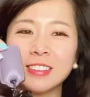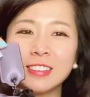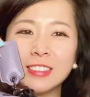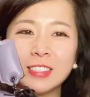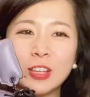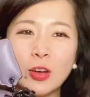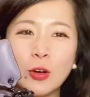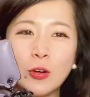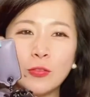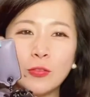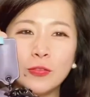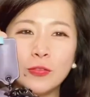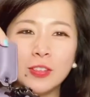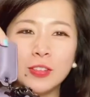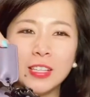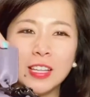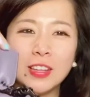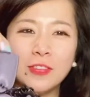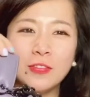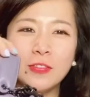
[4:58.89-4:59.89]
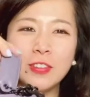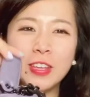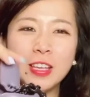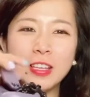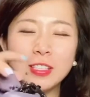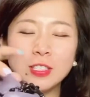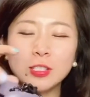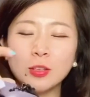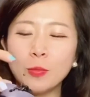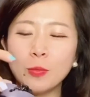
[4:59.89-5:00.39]
so fluffy,
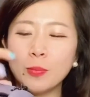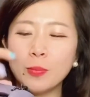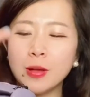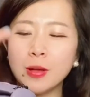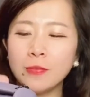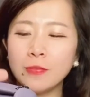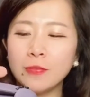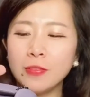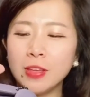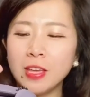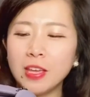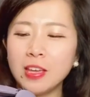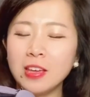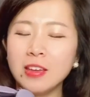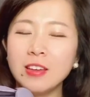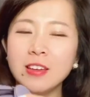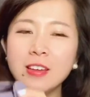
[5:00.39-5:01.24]
so puffy.